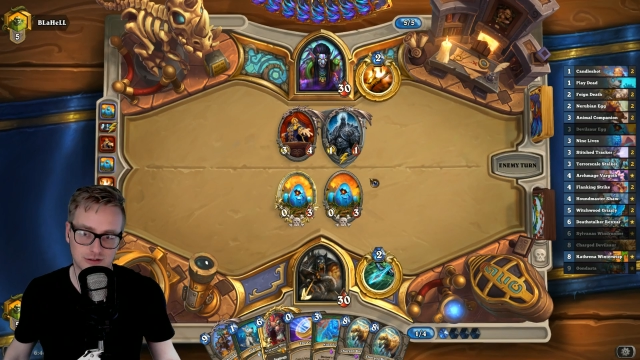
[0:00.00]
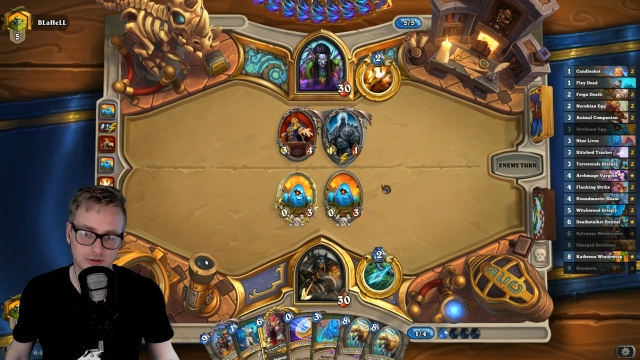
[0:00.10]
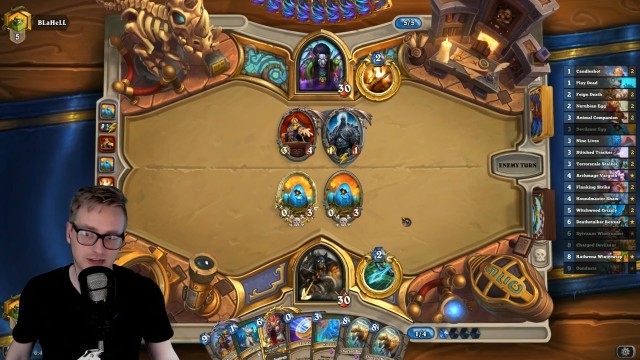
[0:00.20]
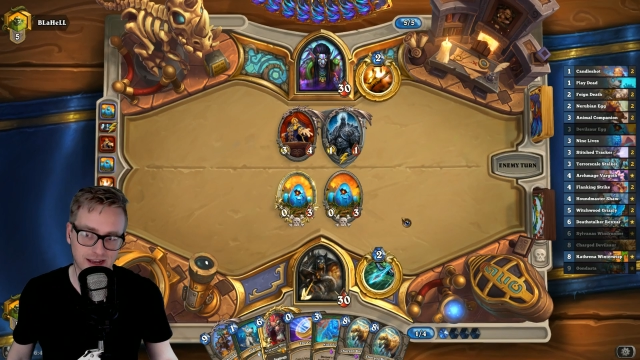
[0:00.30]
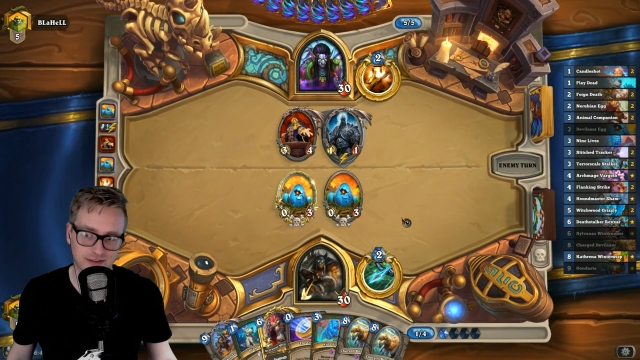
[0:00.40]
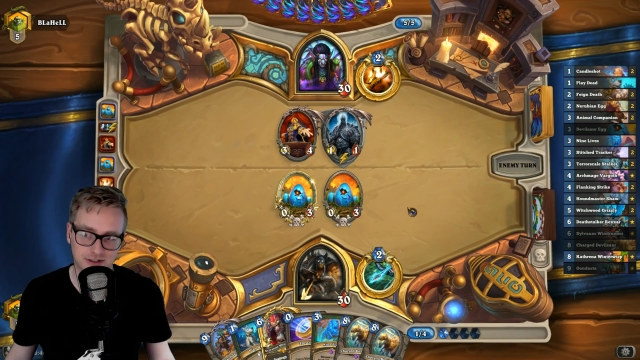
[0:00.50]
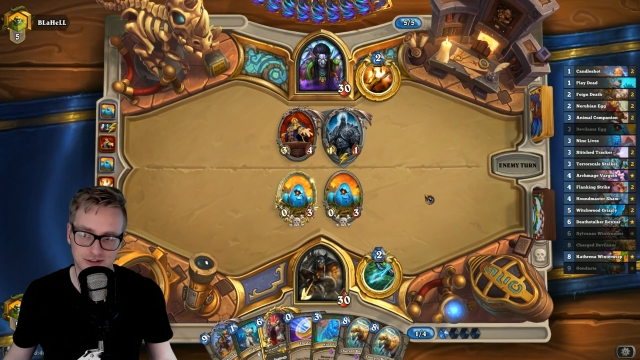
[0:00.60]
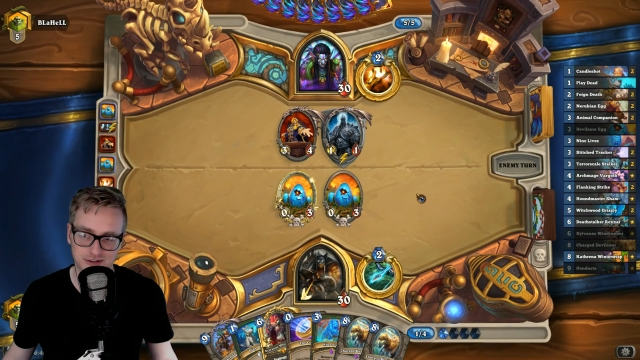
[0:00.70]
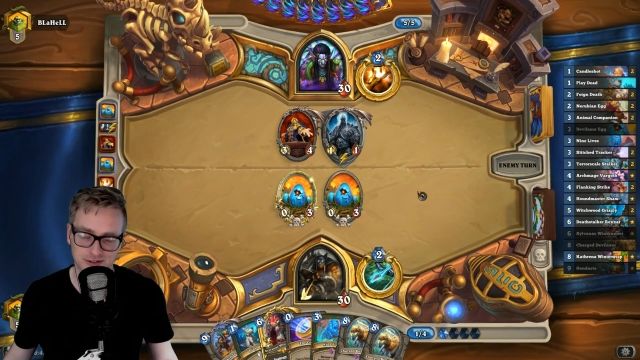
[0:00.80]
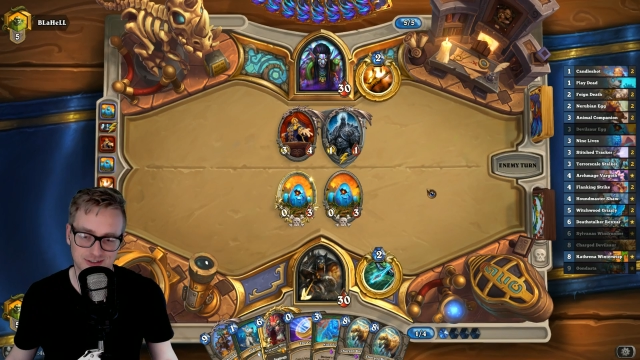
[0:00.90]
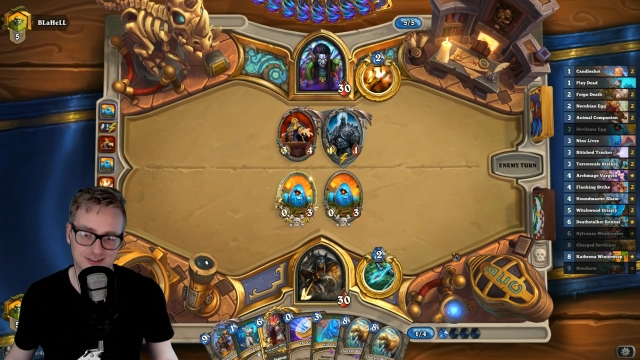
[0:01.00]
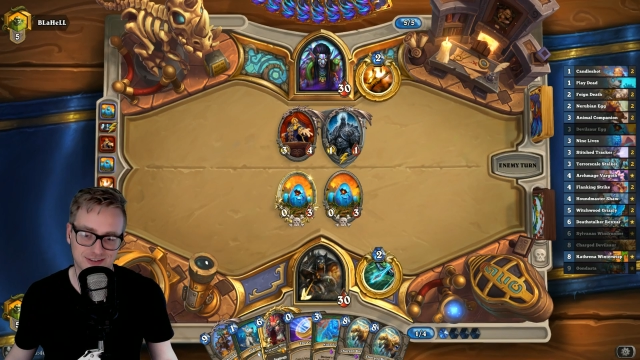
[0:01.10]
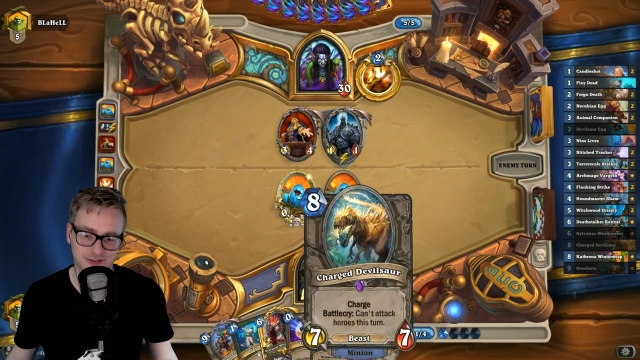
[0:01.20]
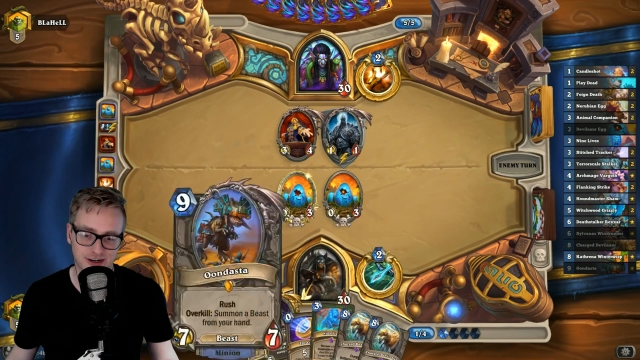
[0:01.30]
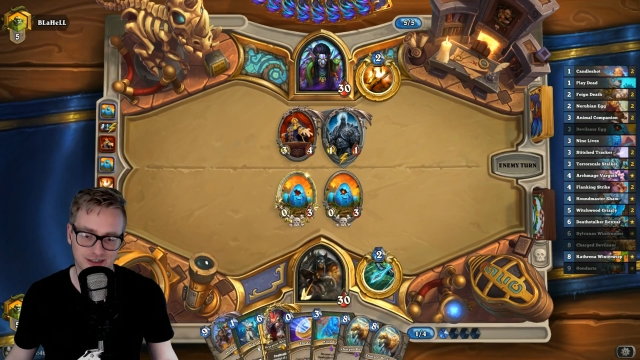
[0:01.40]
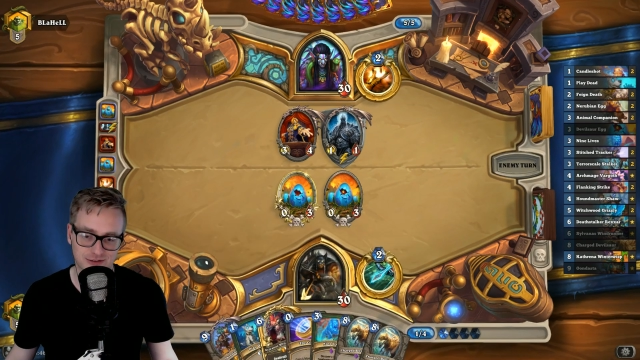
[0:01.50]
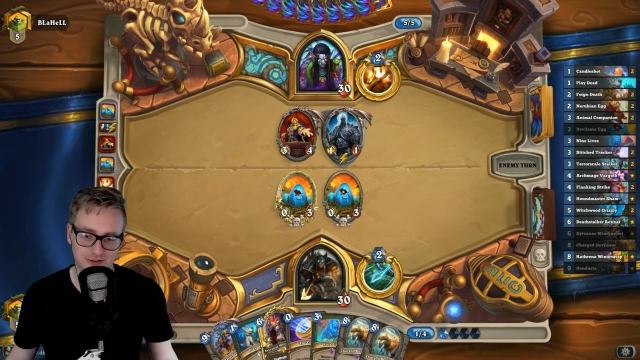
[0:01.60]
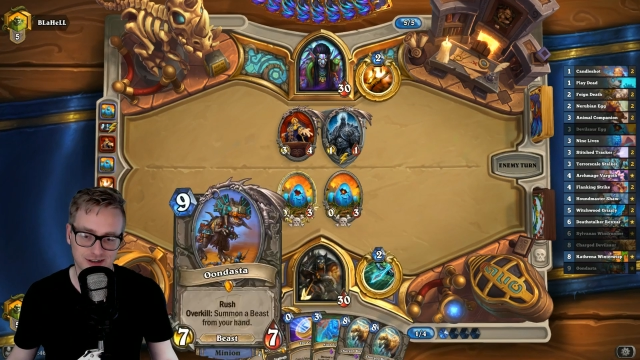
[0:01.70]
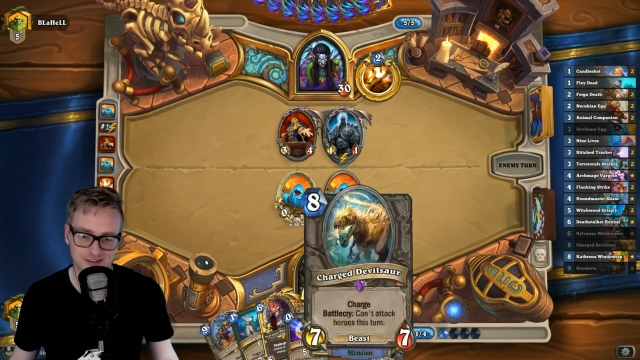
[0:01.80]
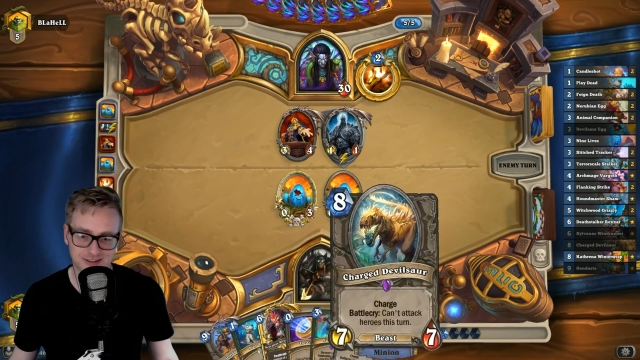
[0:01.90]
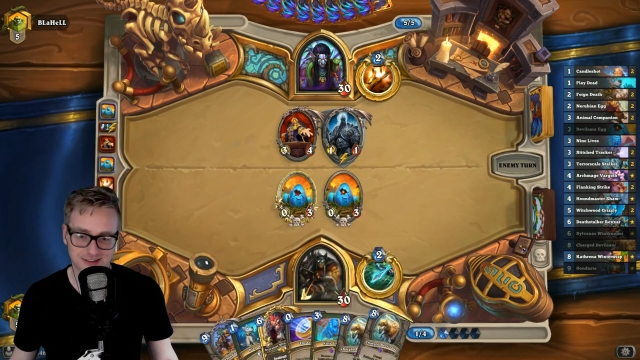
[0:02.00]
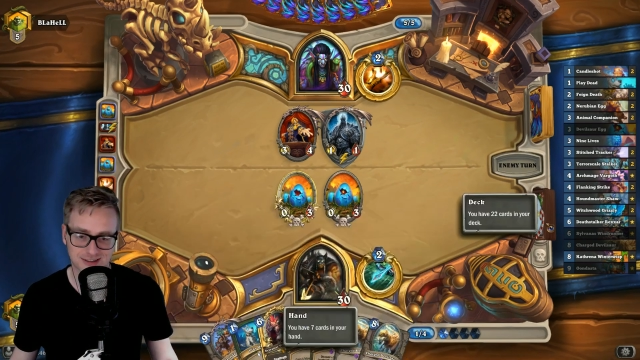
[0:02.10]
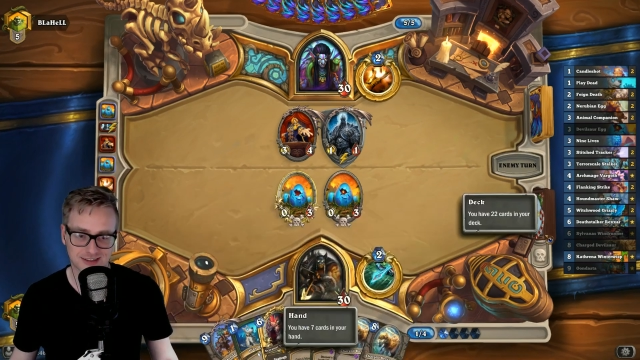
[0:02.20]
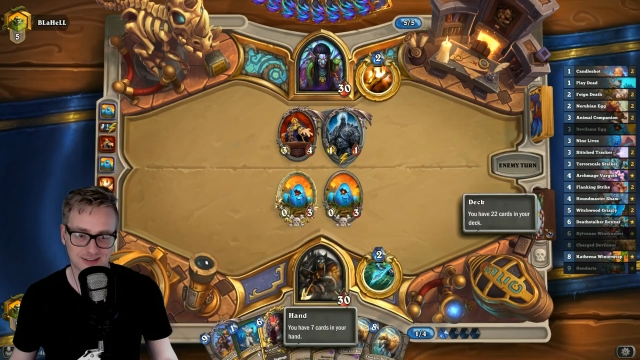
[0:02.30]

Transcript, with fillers: and a half years grinding ranks and hitting